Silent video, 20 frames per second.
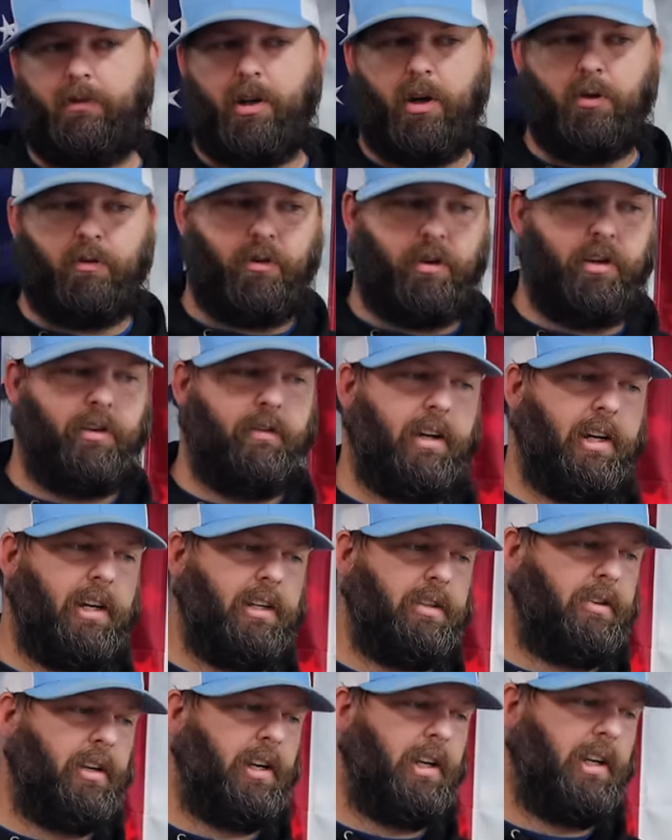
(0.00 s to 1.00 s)
no free
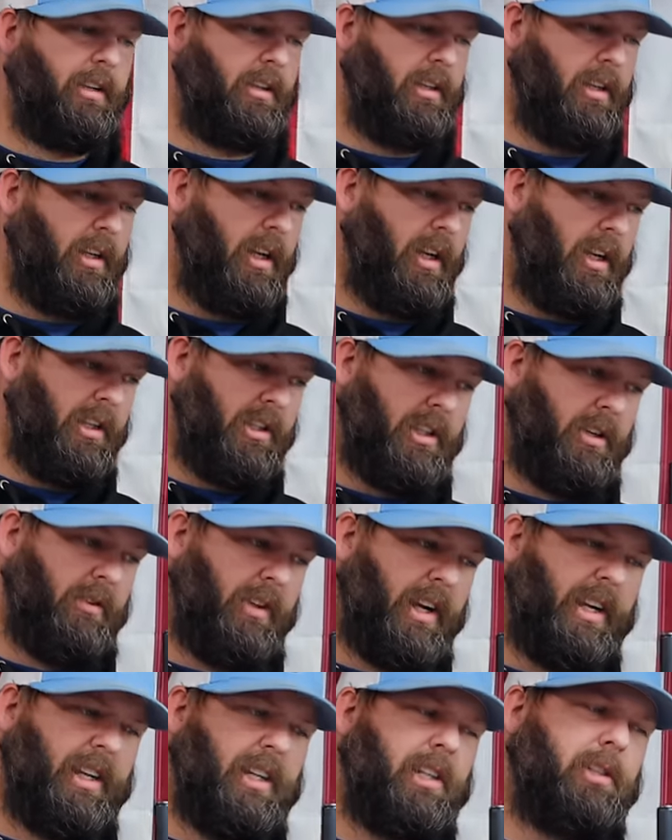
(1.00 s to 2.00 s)
advice, right? Yep. So
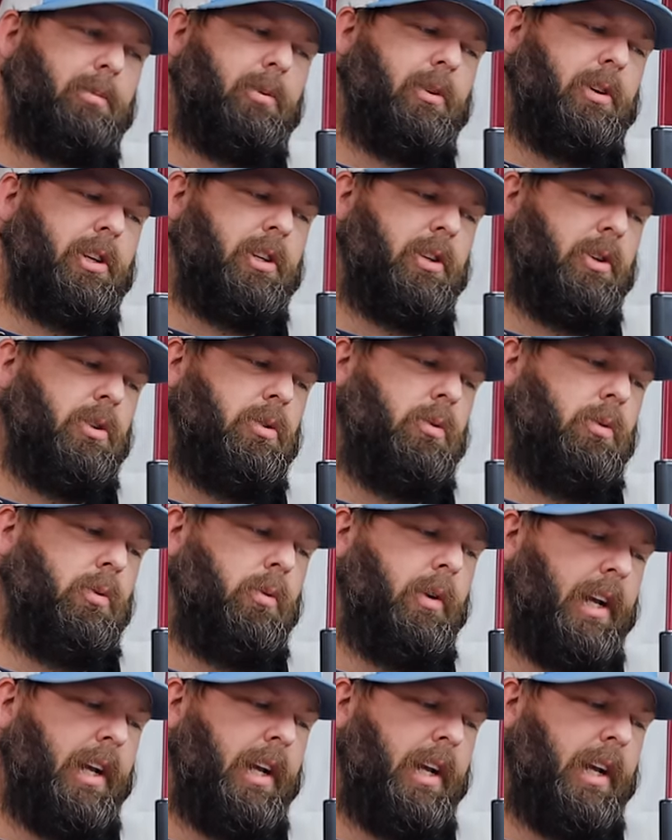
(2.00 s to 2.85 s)
that is pretty cool. When